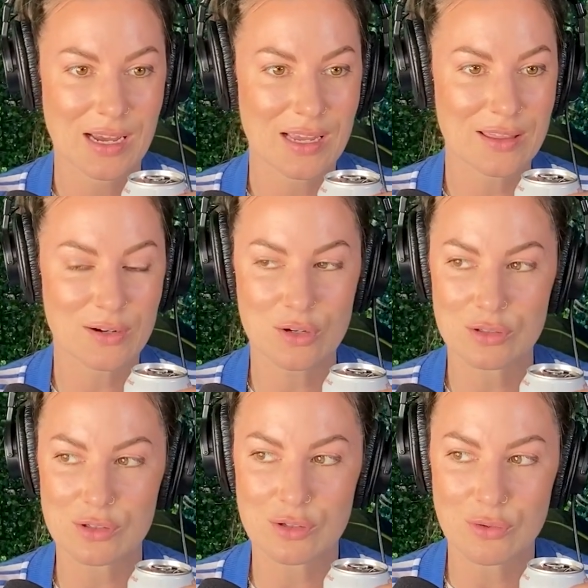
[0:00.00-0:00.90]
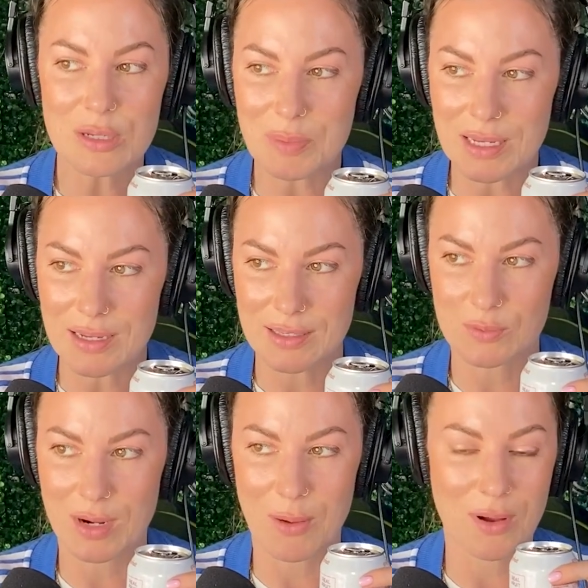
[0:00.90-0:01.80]
They're screepy
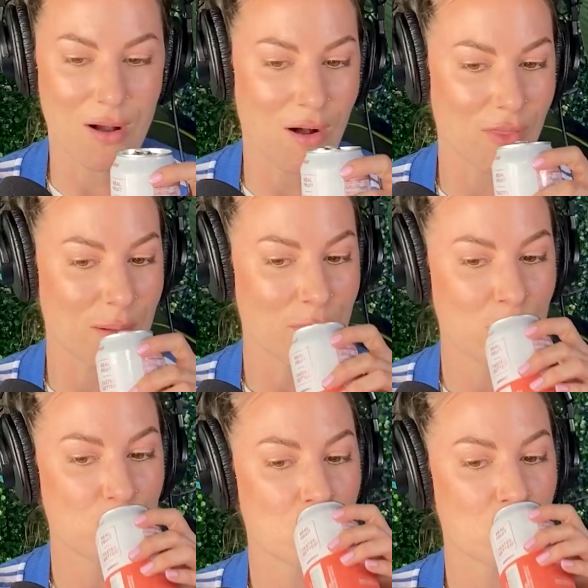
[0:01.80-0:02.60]
is what I would call them.